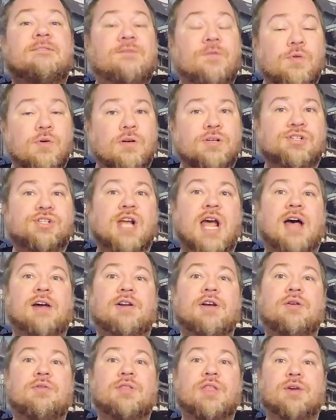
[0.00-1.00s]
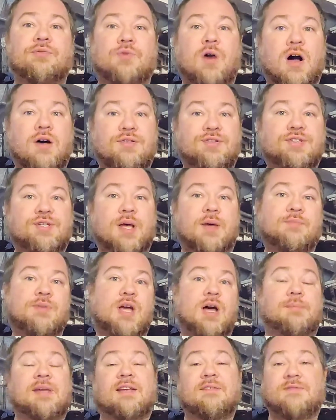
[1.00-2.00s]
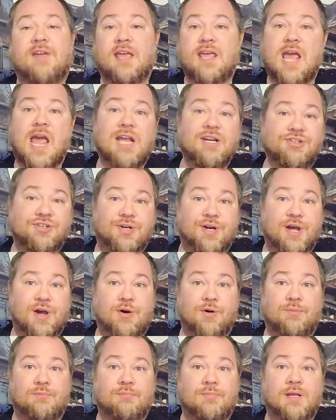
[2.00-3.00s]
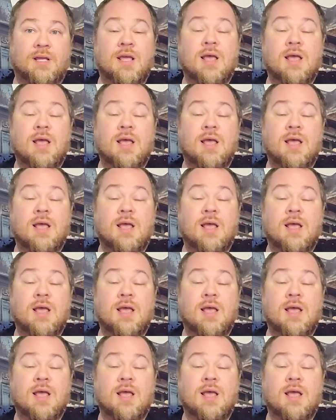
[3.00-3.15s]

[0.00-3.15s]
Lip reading: foreshadowed the Roth's upcoming vacation home.